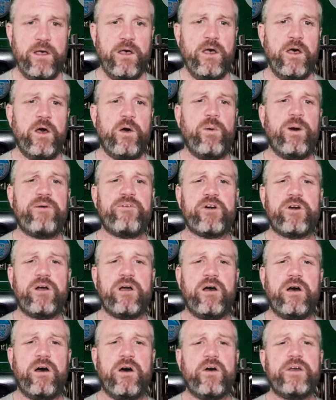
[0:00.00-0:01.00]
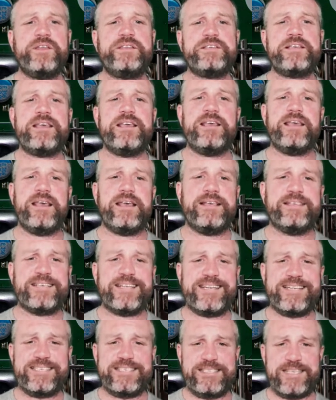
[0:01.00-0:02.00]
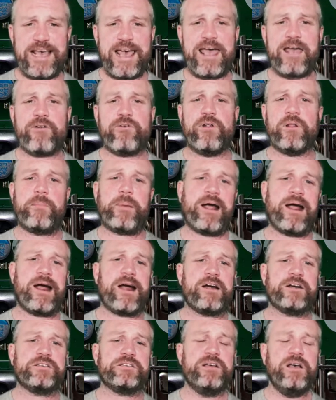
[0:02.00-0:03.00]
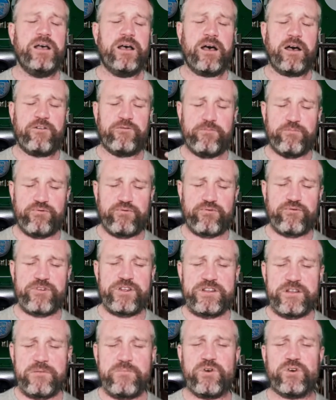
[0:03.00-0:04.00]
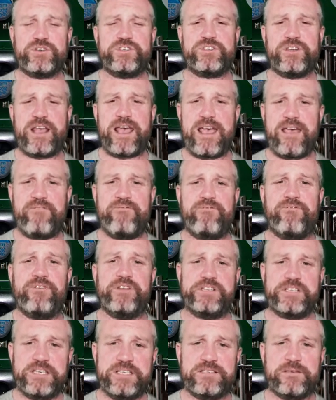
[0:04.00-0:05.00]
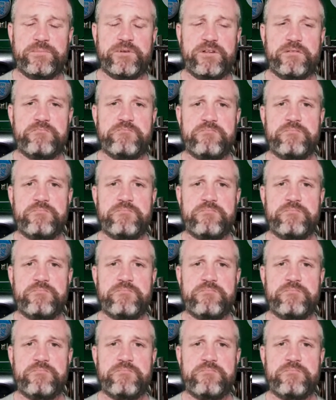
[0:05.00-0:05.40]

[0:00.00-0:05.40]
However, IT is an integral part of pretty much every discipline.